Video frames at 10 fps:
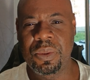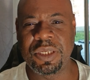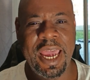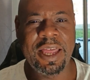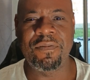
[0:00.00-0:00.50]

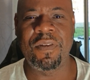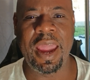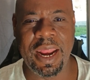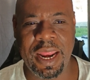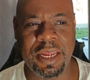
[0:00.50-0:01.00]
take
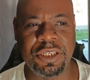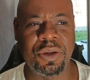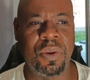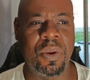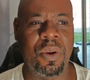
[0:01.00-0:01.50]
advantage
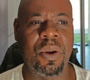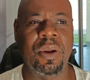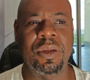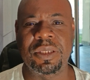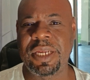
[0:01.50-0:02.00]

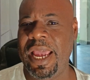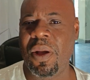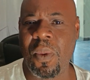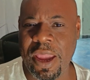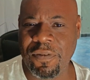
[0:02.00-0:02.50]
or take
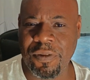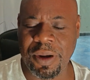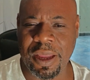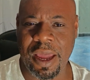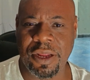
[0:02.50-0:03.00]
away from
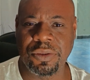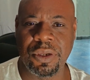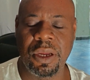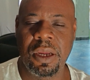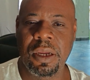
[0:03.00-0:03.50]
the
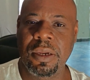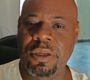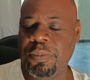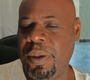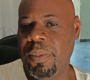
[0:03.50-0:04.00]
country.
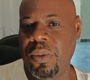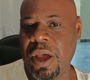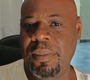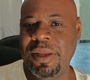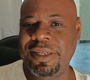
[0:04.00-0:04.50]
These are people who
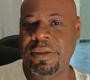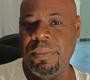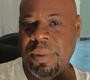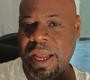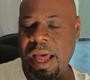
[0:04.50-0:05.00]
coming to
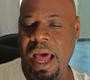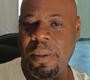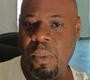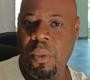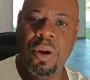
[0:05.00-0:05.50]

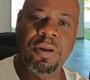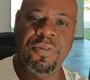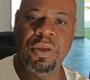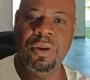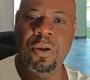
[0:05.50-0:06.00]
become one of
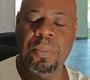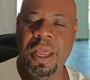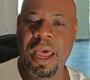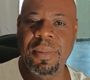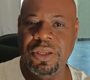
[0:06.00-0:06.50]
you. They're
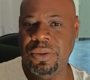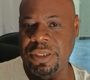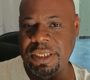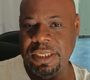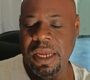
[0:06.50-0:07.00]
becoming to
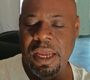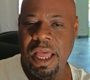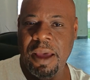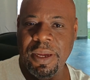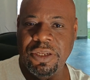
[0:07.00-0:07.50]
us,
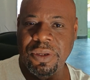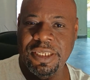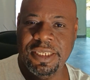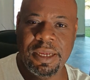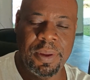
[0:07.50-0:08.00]
coming to
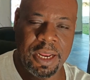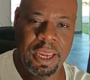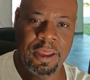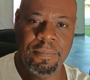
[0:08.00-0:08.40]
assimilate.